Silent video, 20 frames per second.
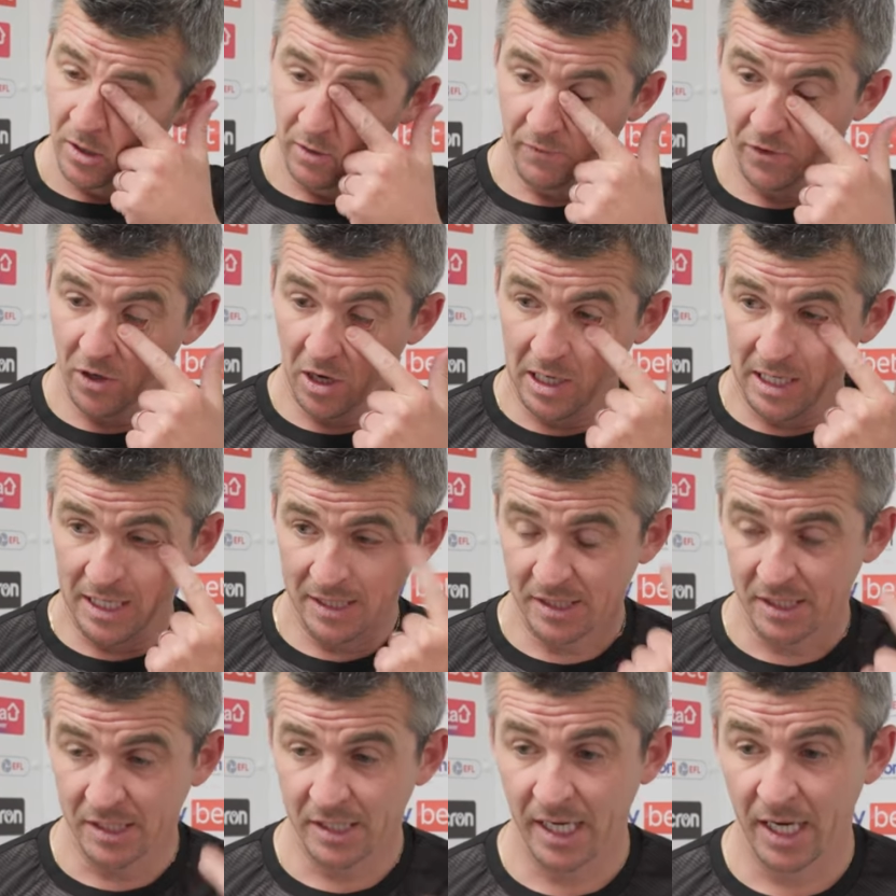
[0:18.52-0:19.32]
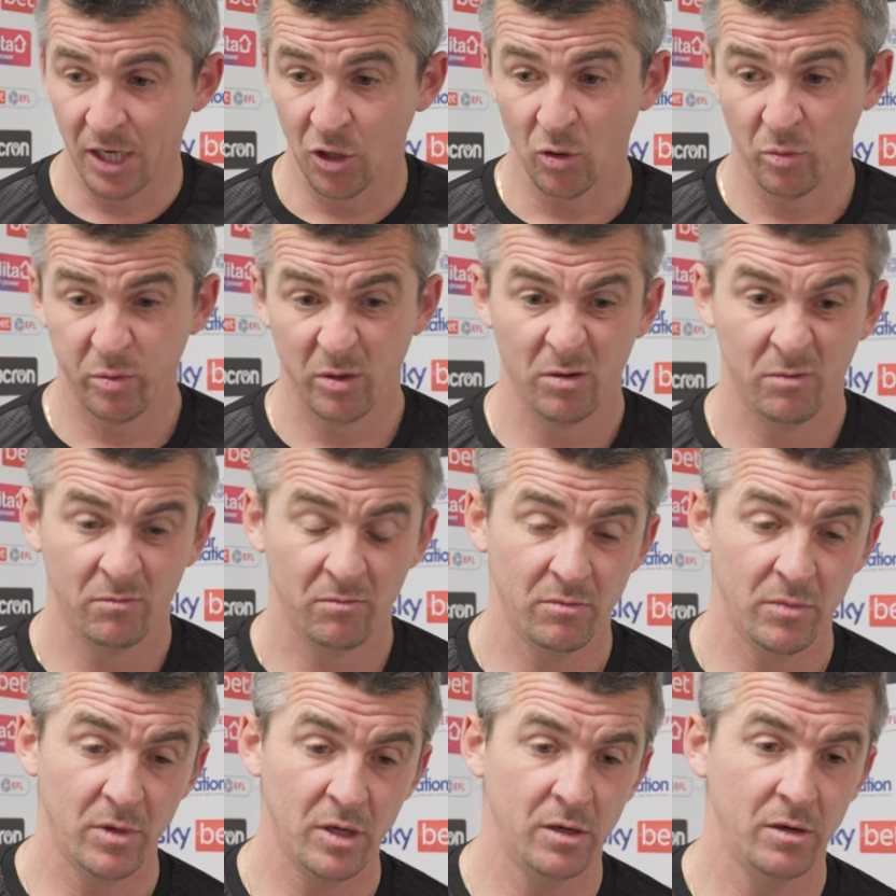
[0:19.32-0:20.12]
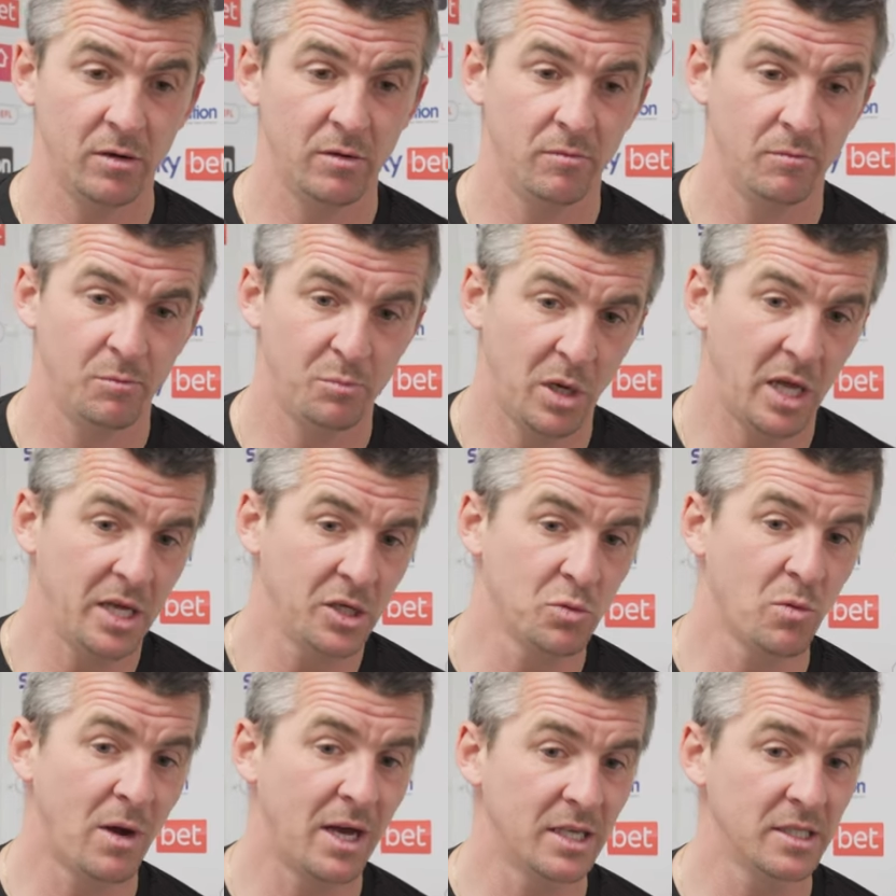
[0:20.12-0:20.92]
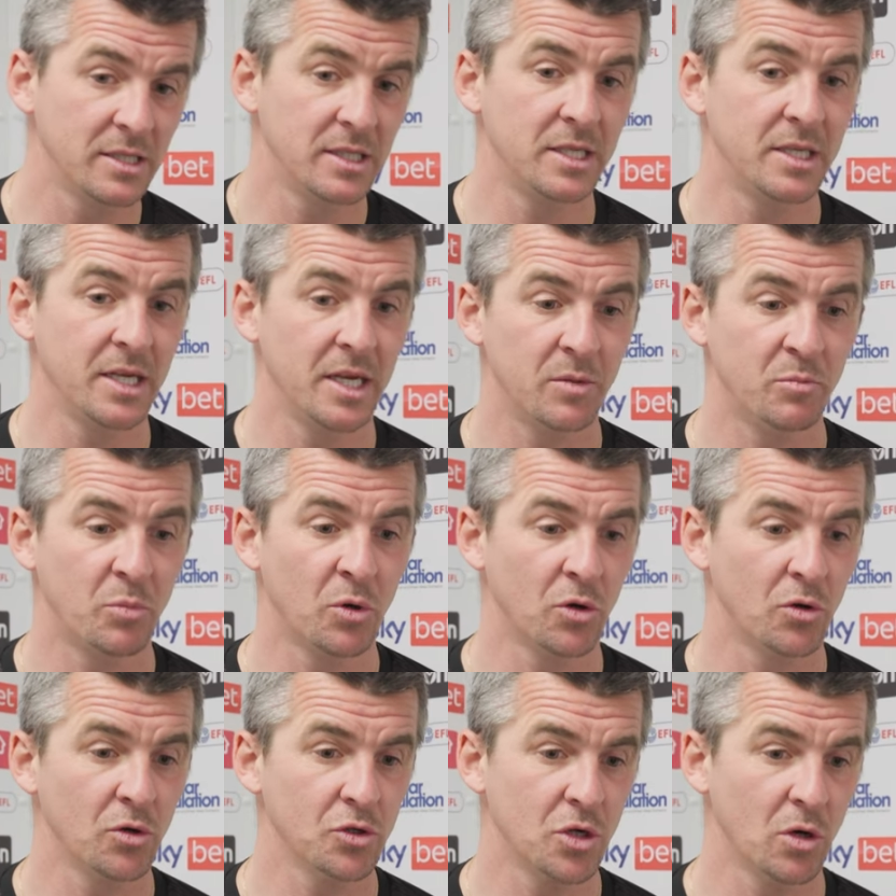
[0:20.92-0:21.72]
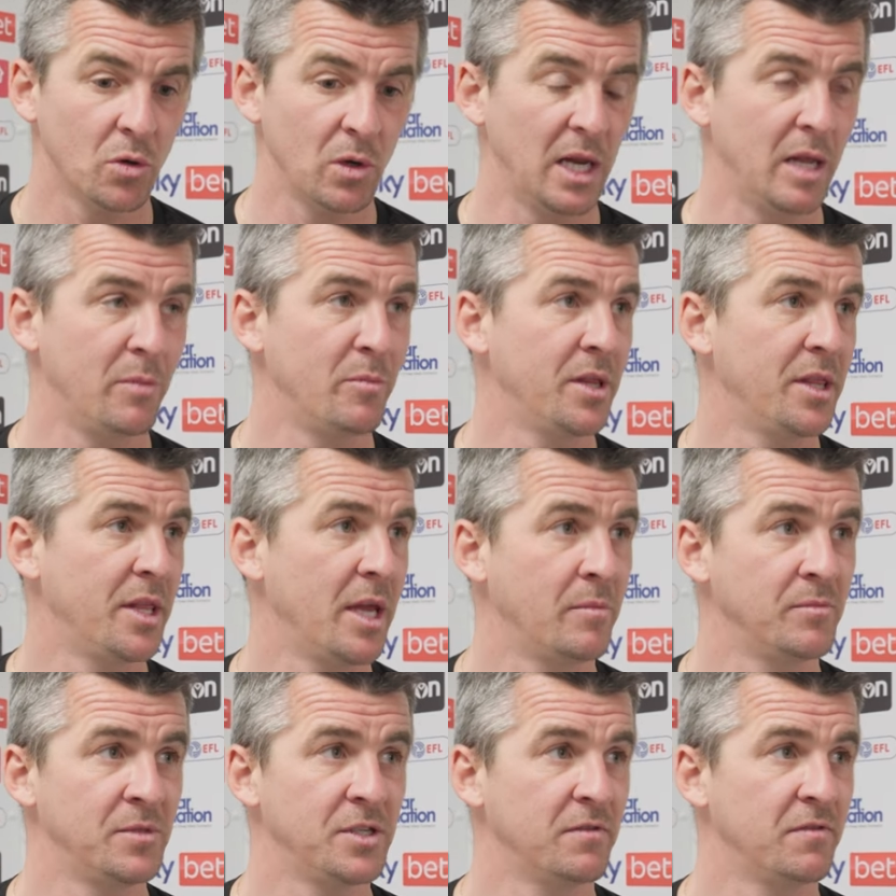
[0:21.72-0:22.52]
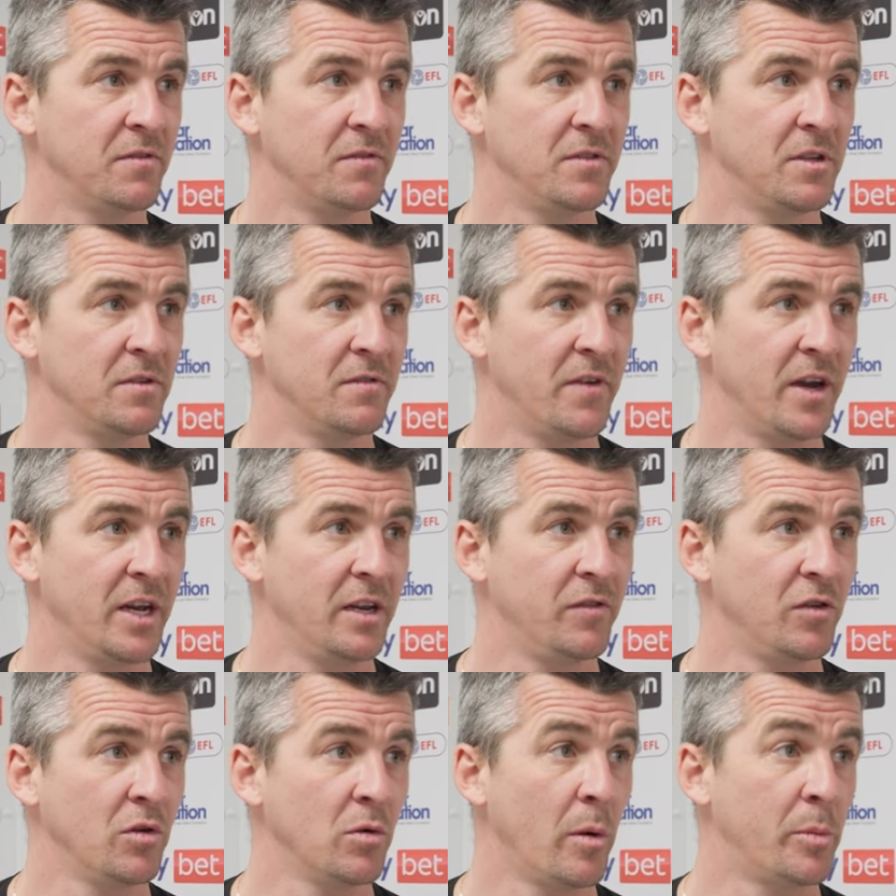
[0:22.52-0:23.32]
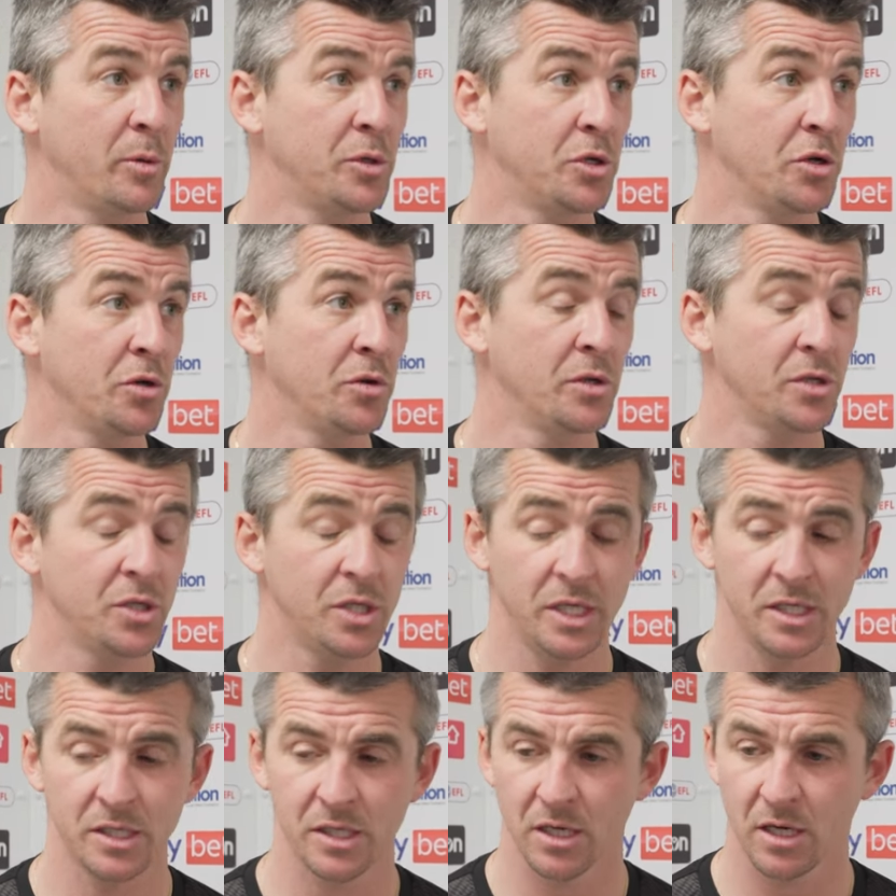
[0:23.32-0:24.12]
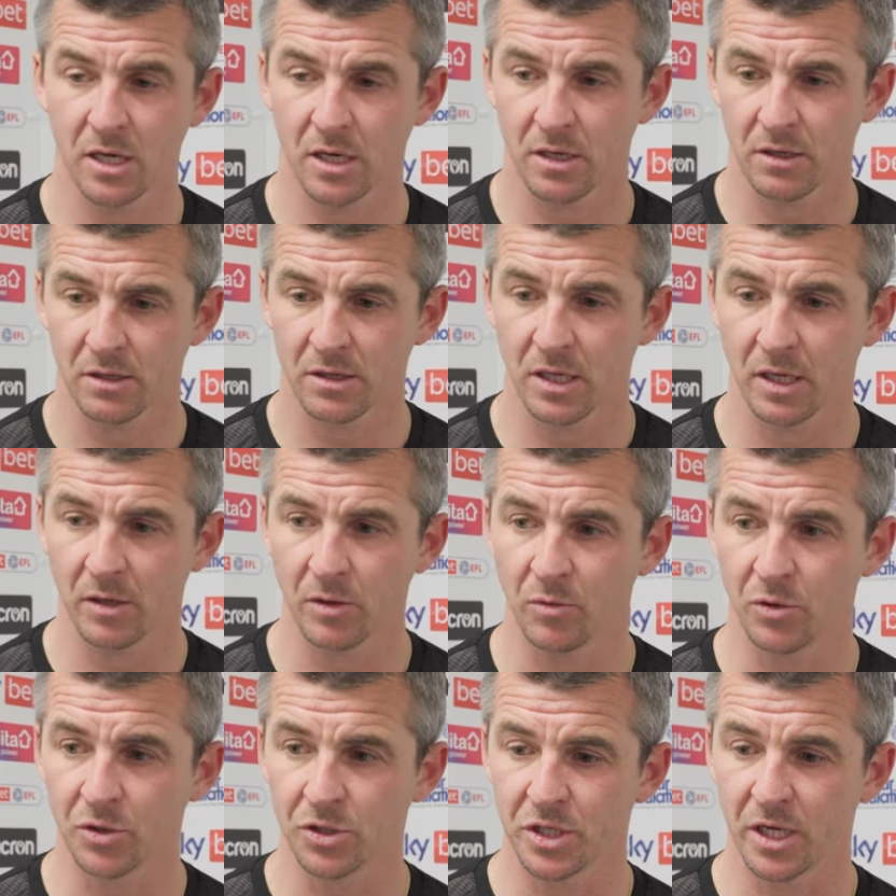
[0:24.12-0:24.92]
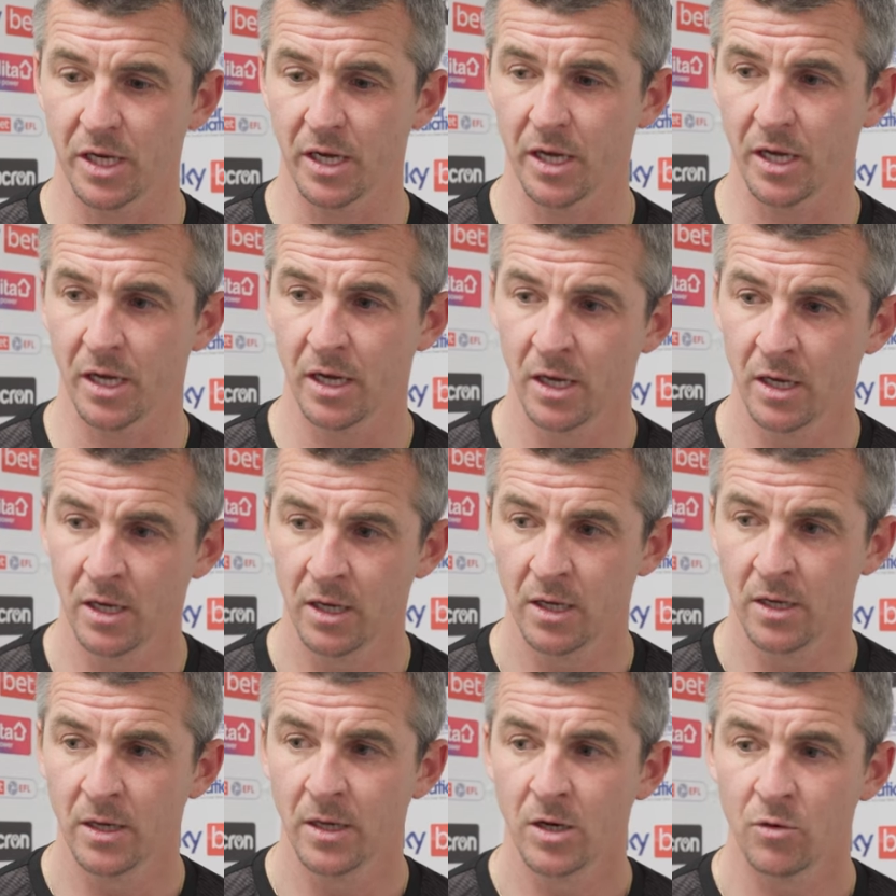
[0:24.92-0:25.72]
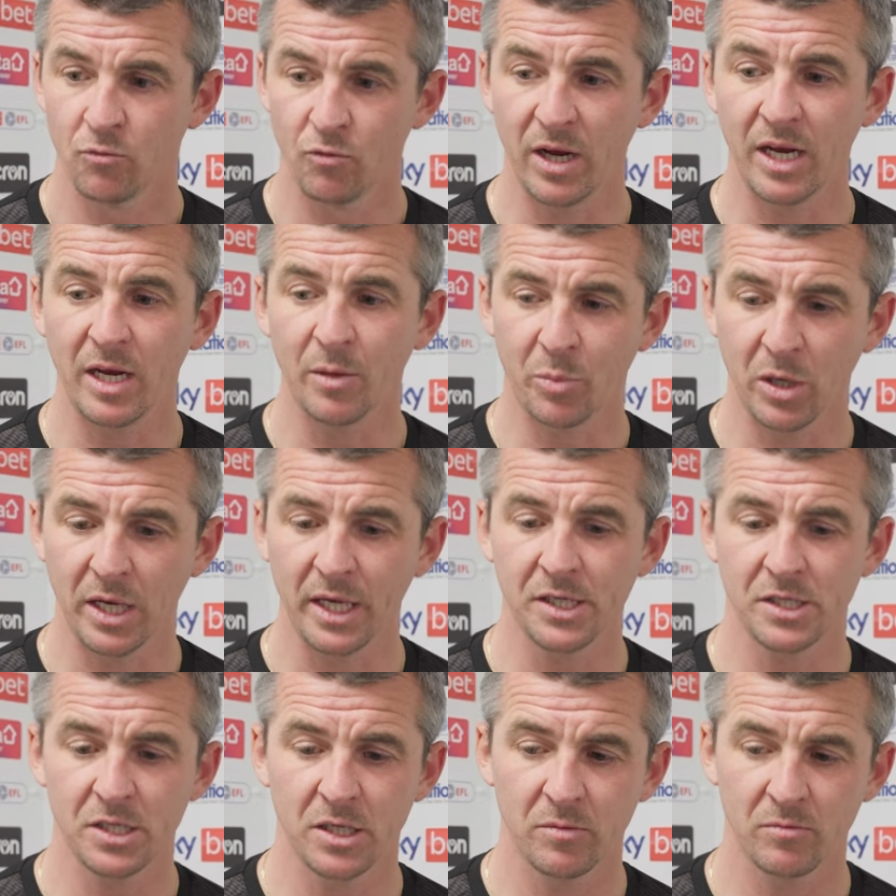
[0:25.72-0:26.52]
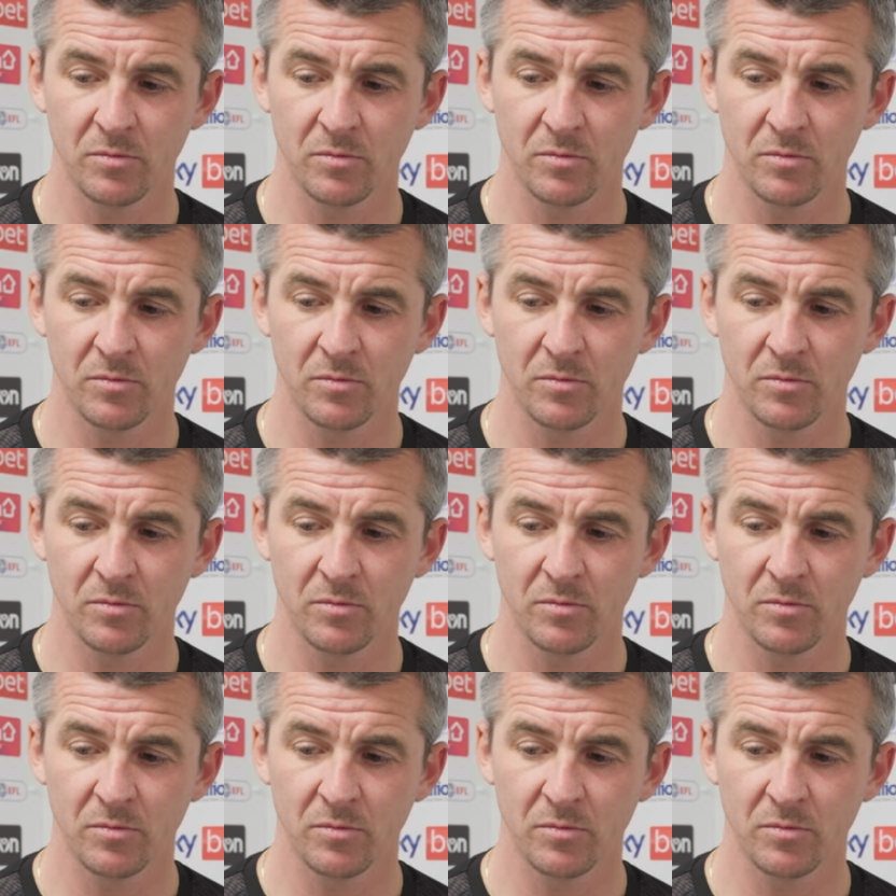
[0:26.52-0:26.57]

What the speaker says: for our lads to turn up and play as well as they did, but also limit them to very few opportunities, I think was really pleasing.